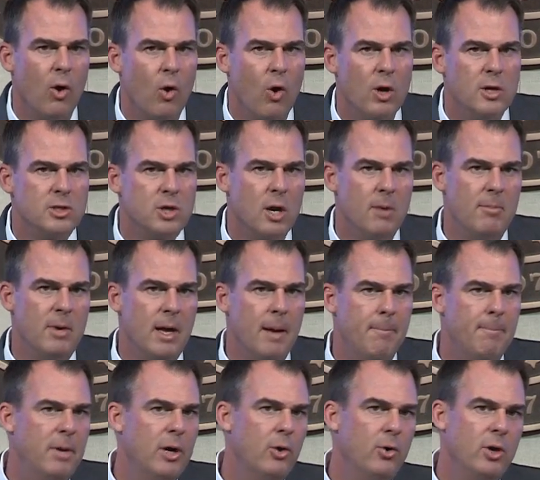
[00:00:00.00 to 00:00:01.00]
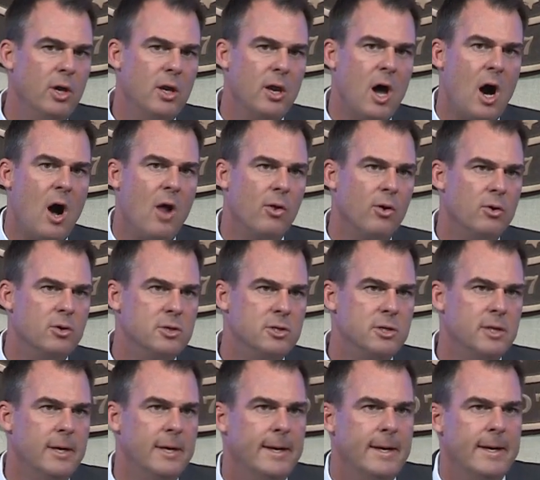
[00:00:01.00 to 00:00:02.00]
or it's going to be $1 billion
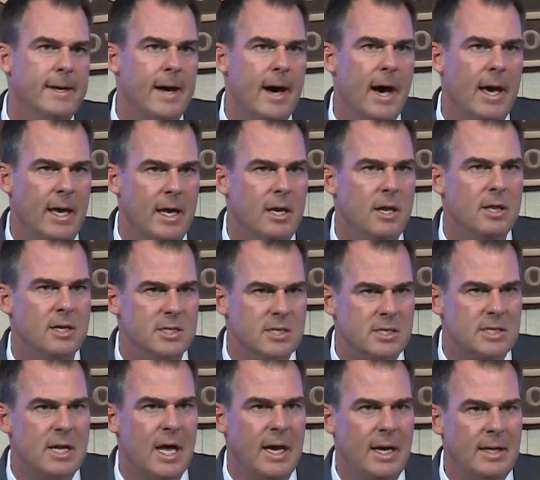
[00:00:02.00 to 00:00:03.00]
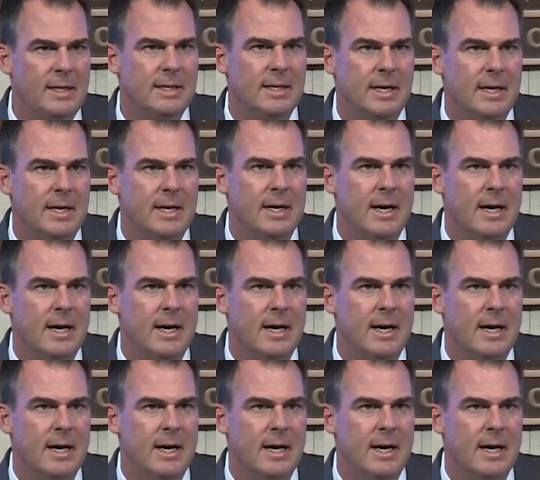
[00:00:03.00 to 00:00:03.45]
into the state.